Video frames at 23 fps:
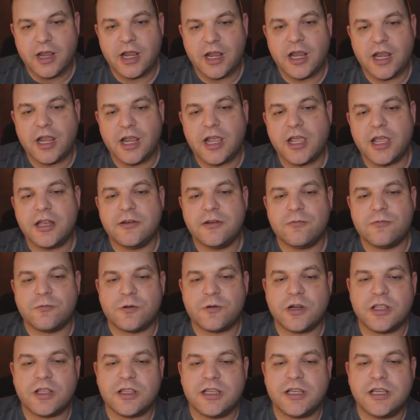and
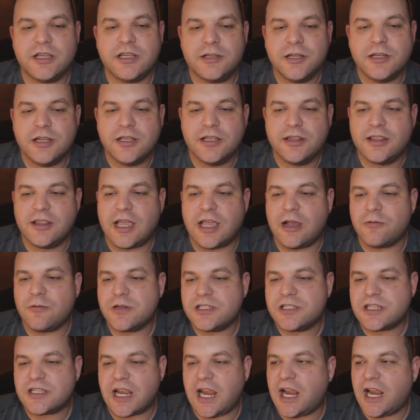really that
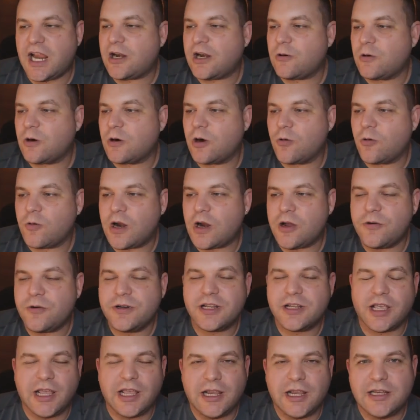was at or
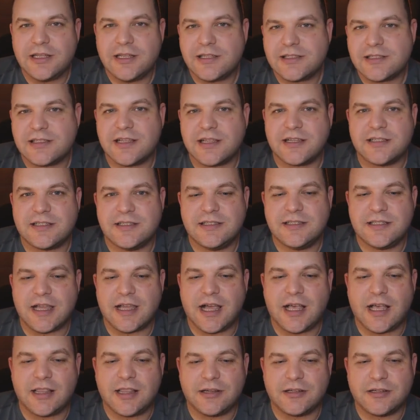around
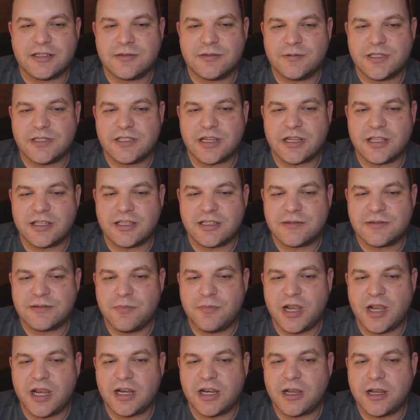$86. We saw this
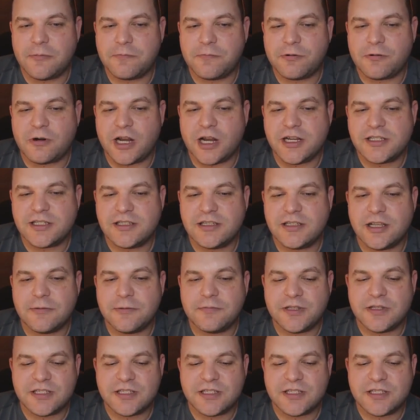mega price dip.